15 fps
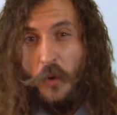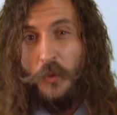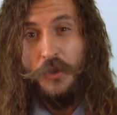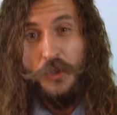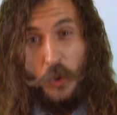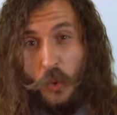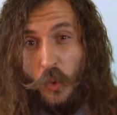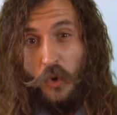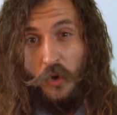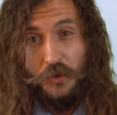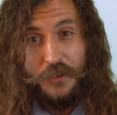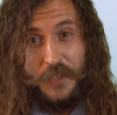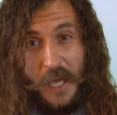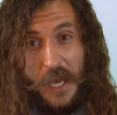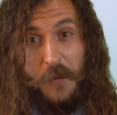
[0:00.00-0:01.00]
own
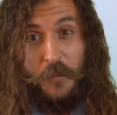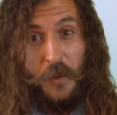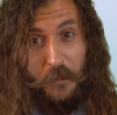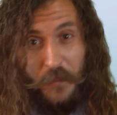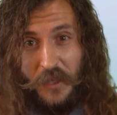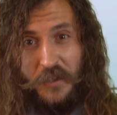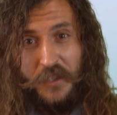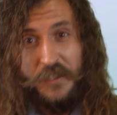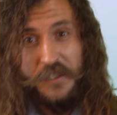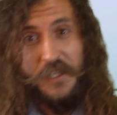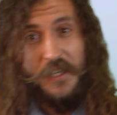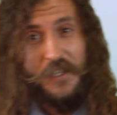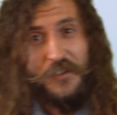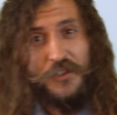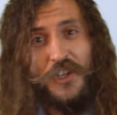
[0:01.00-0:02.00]
tools'
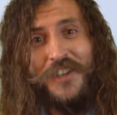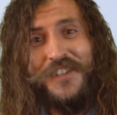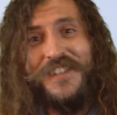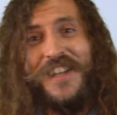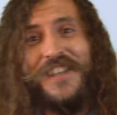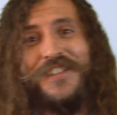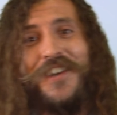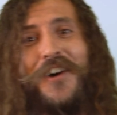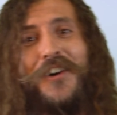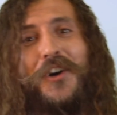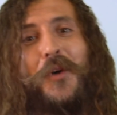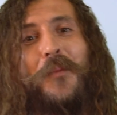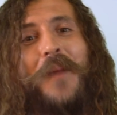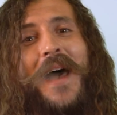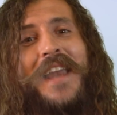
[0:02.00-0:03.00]
capability. And just as
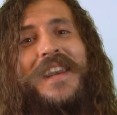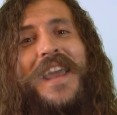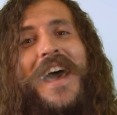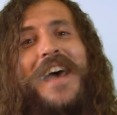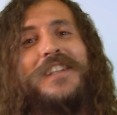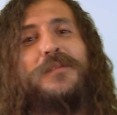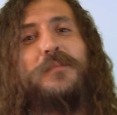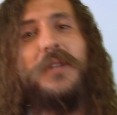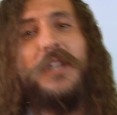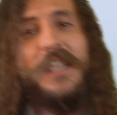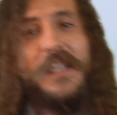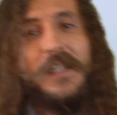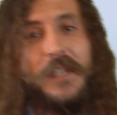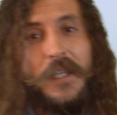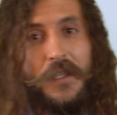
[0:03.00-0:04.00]
Uncle Ben has
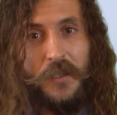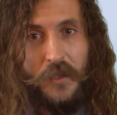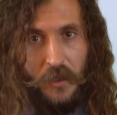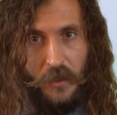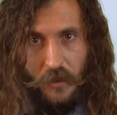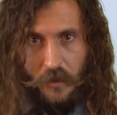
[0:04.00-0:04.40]
pleaded,